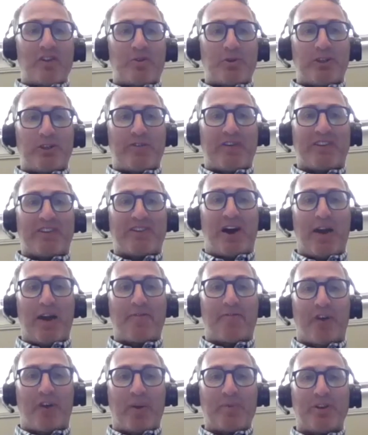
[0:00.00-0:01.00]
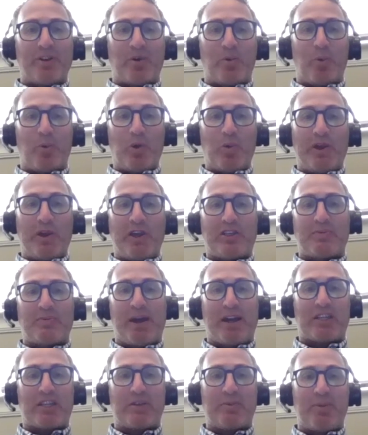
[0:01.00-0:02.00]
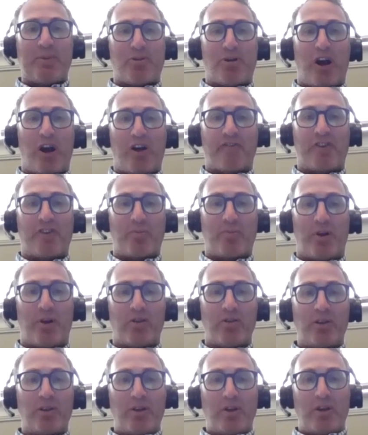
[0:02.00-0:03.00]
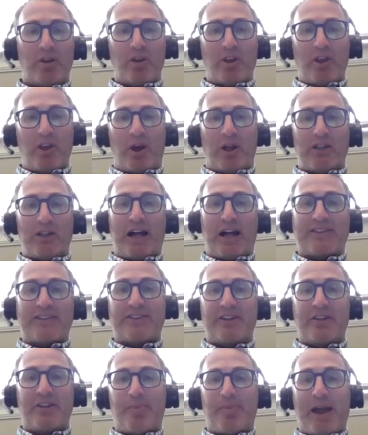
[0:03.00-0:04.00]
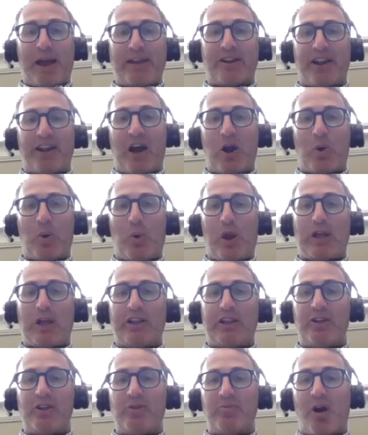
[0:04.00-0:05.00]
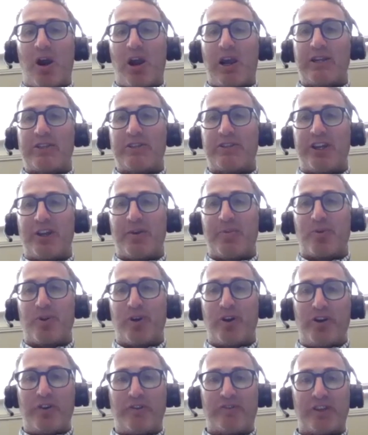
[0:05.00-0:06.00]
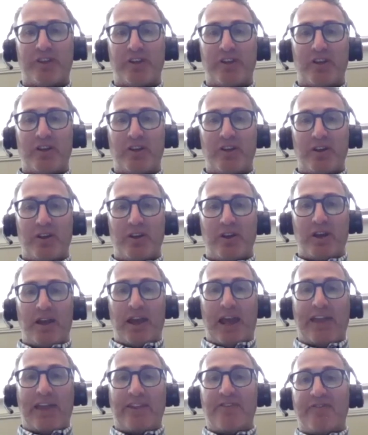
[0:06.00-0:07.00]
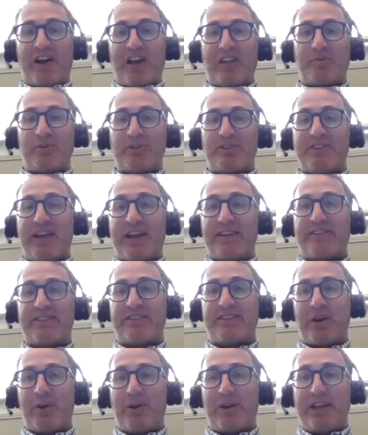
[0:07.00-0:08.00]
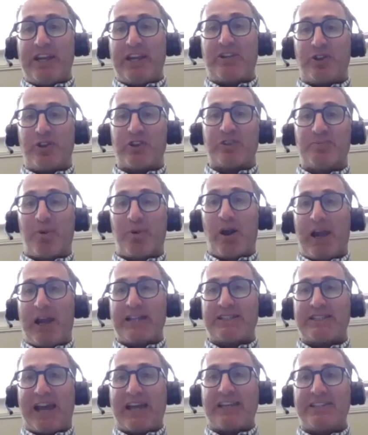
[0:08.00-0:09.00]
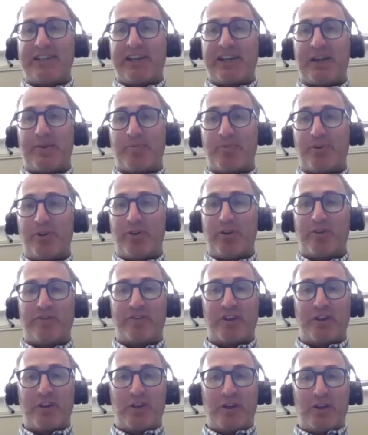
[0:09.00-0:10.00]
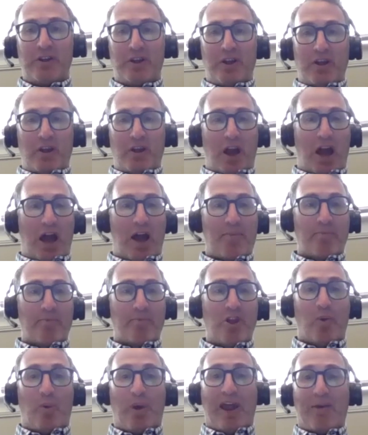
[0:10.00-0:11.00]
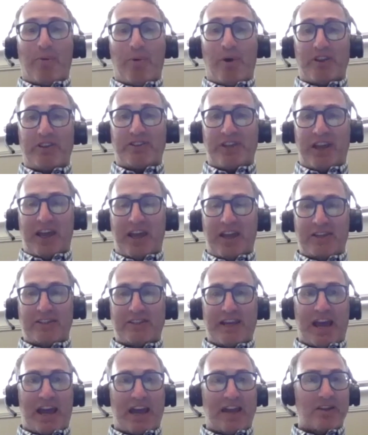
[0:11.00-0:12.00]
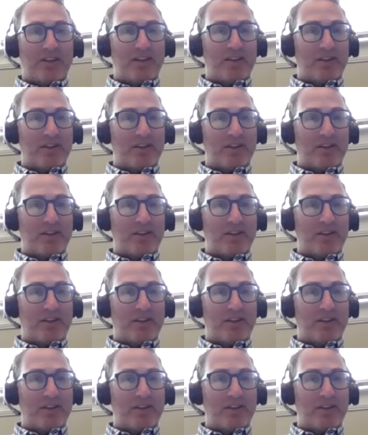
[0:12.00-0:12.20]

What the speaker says: specific timeframes on when we expect to be profitable. A lot's going to depend on how quickly new markets get approved and investments necessary in each of those markets as they get approved. What I will say is that